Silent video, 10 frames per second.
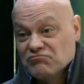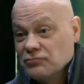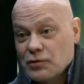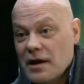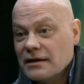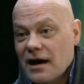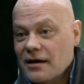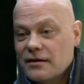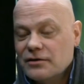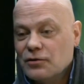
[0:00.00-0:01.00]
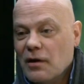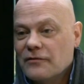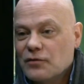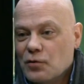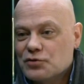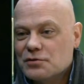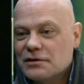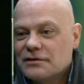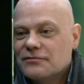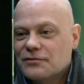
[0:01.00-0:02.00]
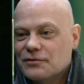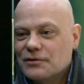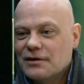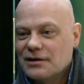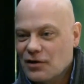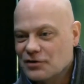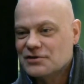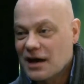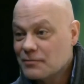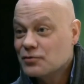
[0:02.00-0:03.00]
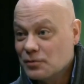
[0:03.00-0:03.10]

Great. I've known Julien for a long time.